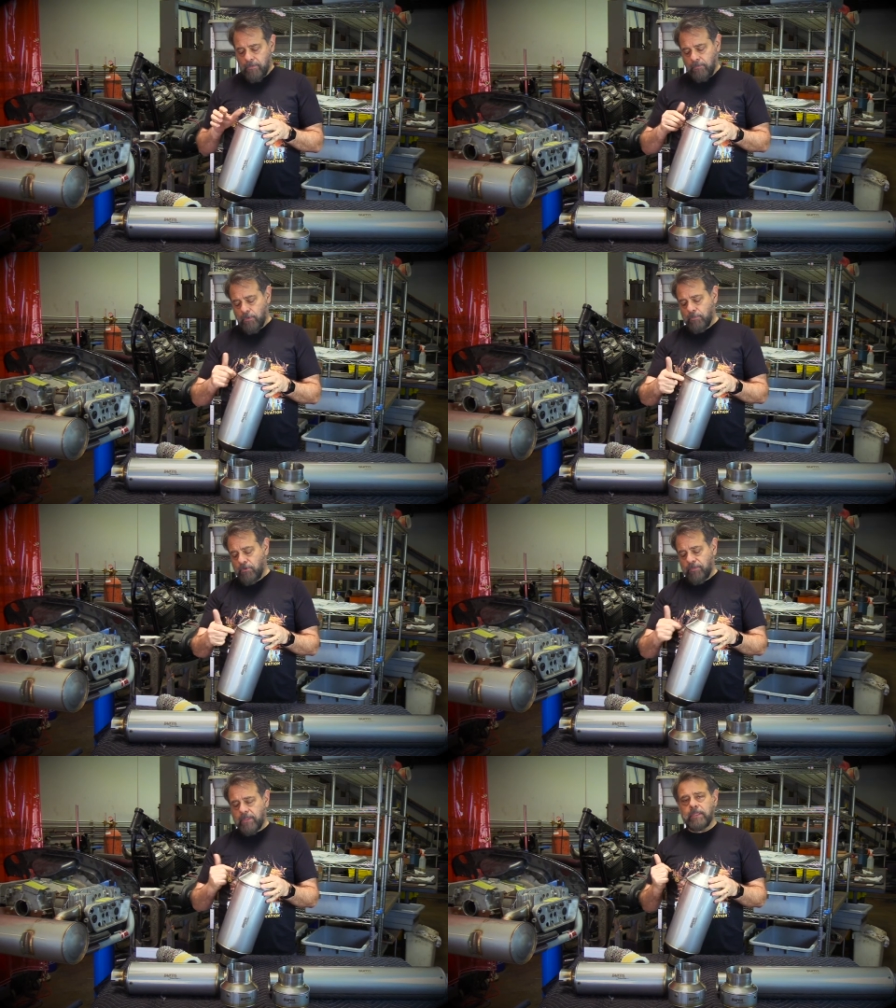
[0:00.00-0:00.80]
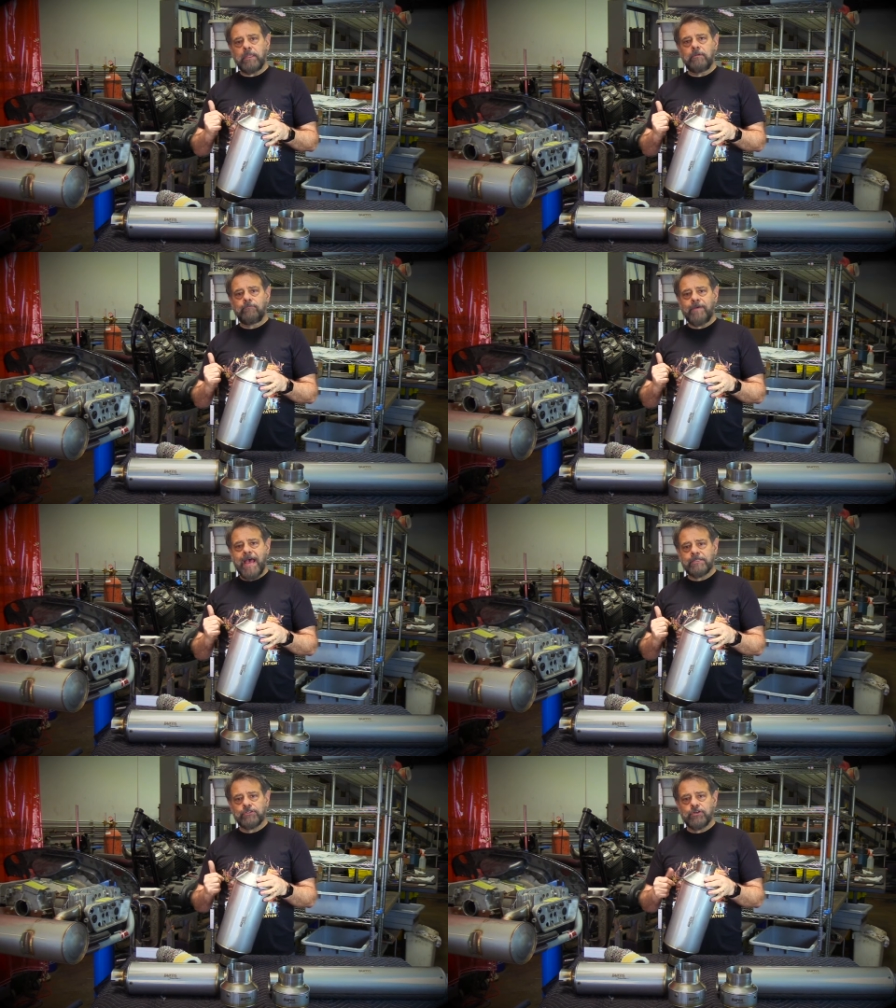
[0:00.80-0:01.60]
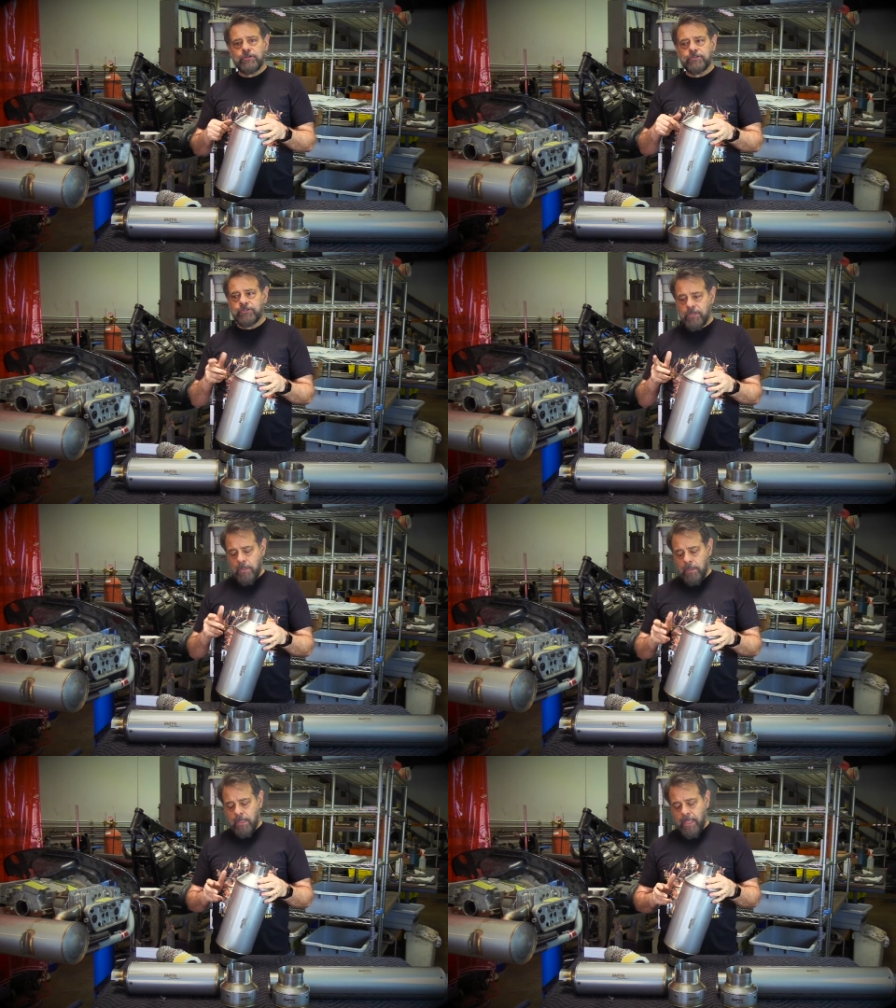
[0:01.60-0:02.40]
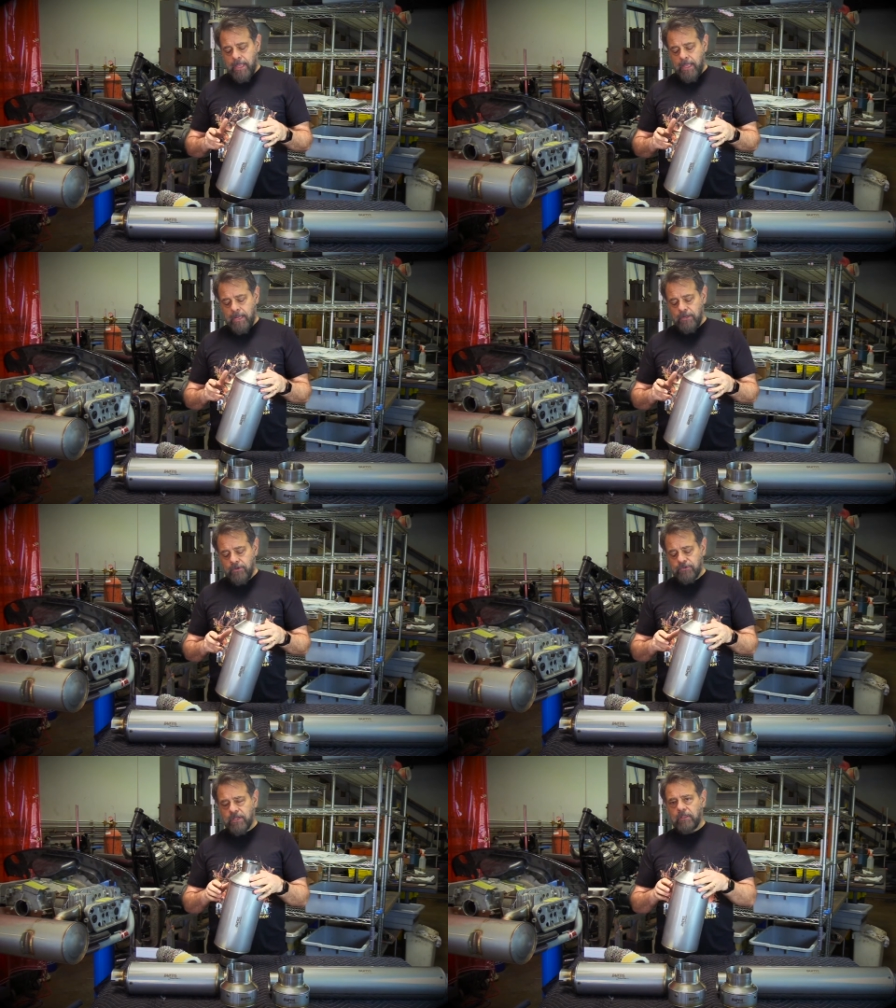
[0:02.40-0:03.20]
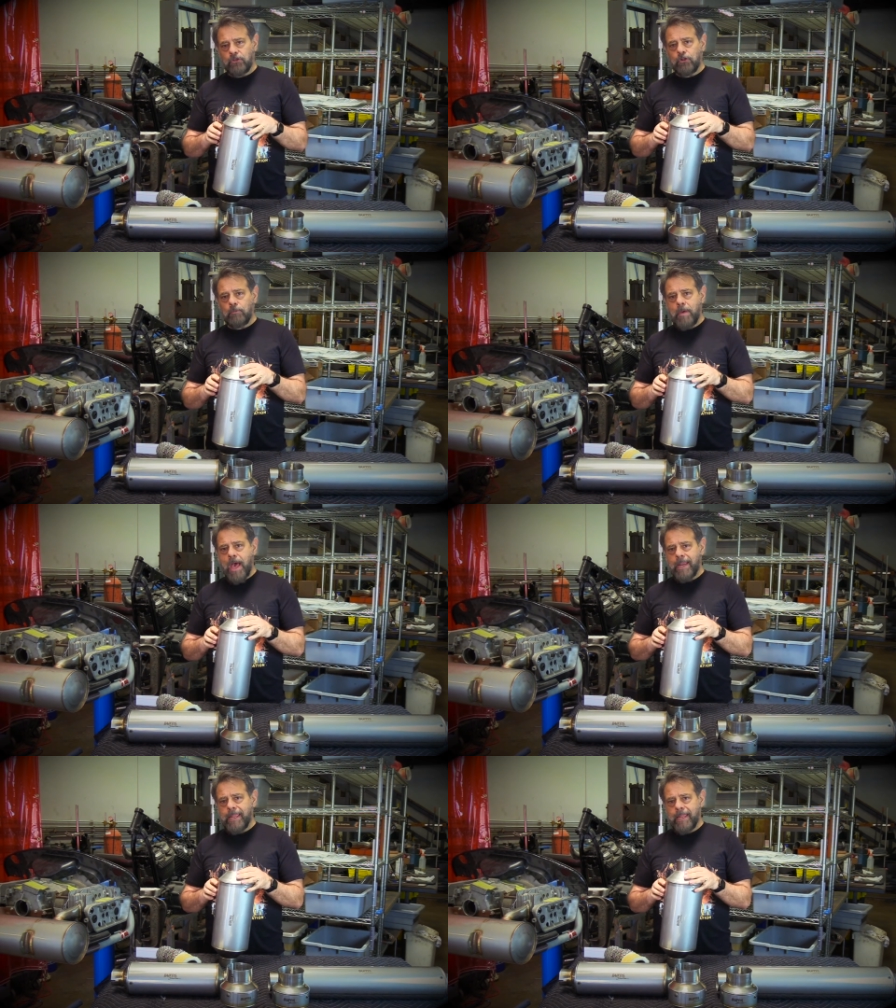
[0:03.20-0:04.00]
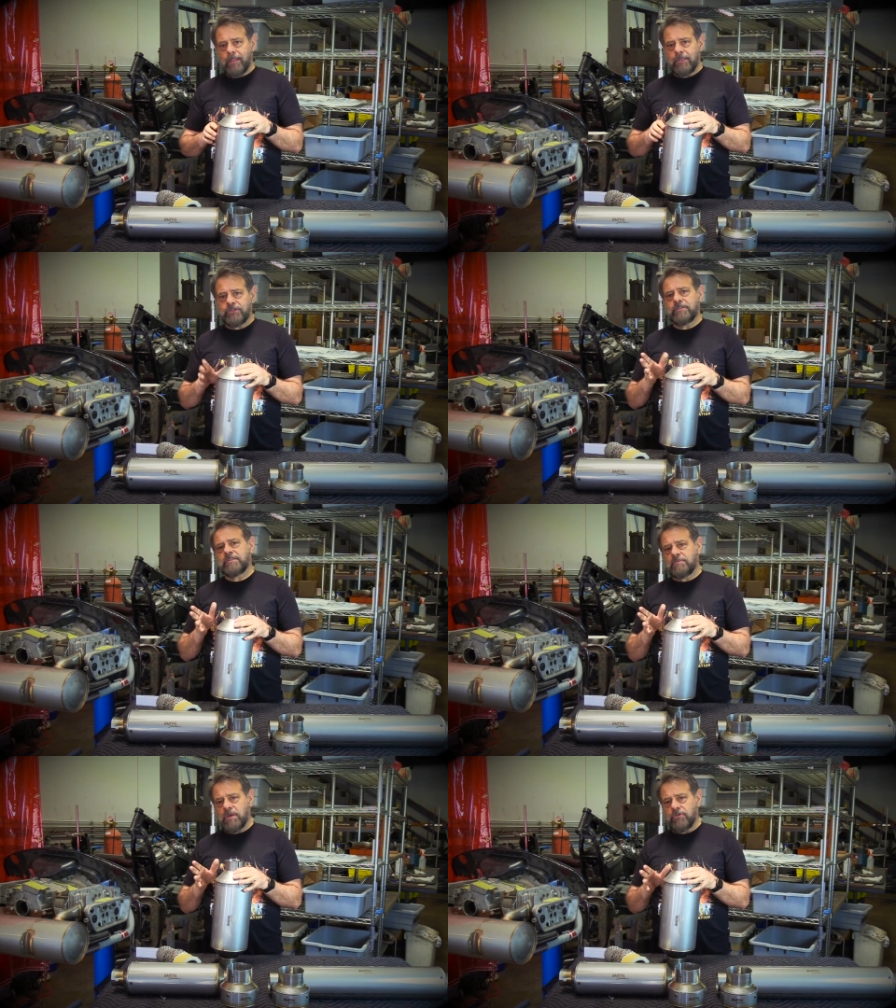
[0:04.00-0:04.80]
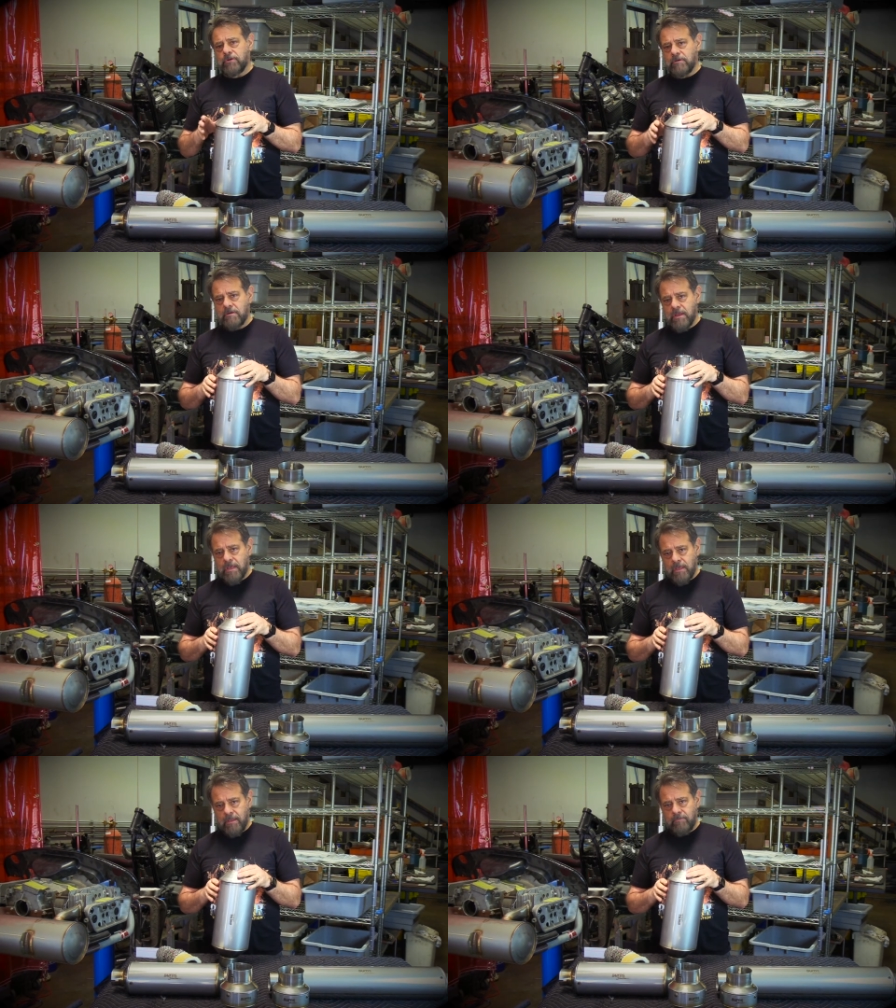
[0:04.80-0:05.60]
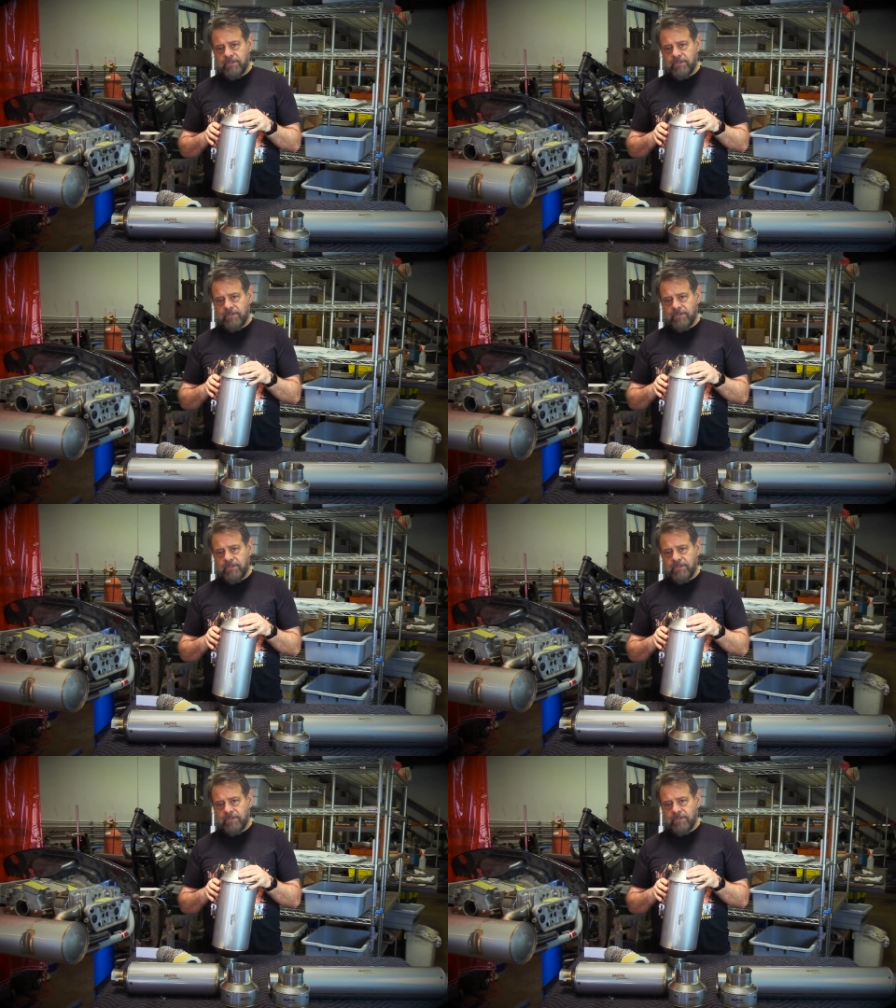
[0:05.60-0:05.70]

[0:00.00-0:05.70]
removing the fasteners and using a little body English and some other uh,